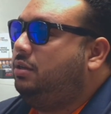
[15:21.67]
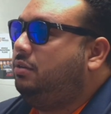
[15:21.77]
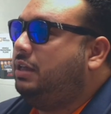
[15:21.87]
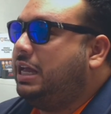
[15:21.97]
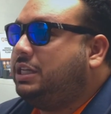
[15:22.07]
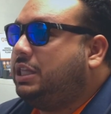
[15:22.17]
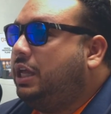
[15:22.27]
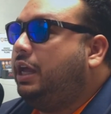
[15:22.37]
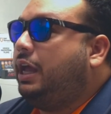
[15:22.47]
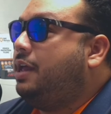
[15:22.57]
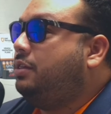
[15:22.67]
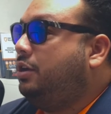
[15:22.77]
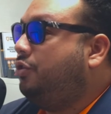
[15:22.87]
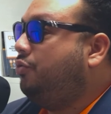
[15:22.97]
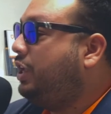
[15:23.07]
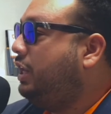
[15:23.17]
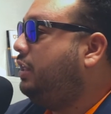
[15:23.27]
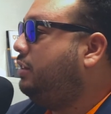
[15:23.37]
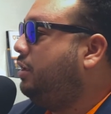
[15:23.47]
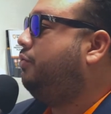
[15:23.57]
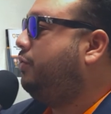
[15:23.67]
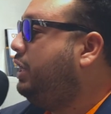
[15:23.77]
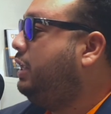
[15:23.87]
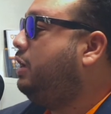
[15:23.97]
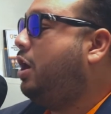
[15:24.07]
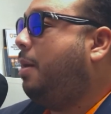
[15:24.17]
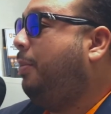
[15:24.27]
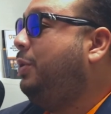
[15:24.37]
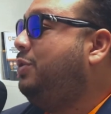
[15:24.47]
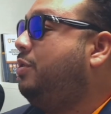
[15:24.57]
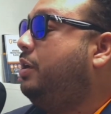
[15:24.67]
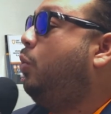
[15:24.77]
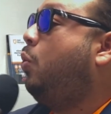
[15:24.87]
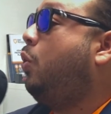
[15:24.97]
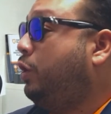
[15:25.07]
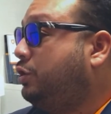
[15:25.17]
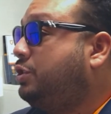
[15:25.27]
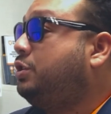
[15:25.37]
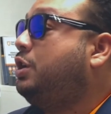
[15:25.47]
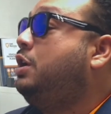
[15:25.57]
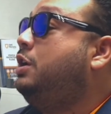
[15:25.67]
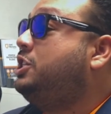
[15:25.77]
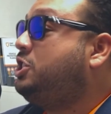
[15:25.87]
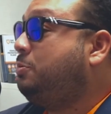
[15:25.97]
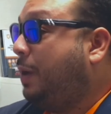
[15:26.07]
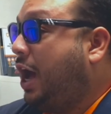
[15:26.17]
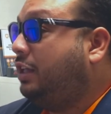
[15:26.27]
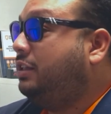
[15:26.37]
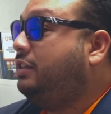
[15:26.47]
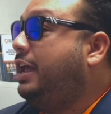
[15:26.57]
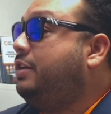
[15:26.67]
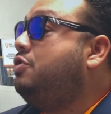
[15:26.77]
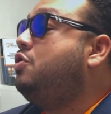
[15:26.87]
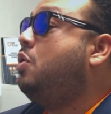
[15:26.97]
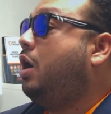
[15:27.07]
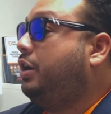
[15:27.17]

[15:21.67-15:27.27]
That's the thing, and they're really gonna put you in a worse spot than you are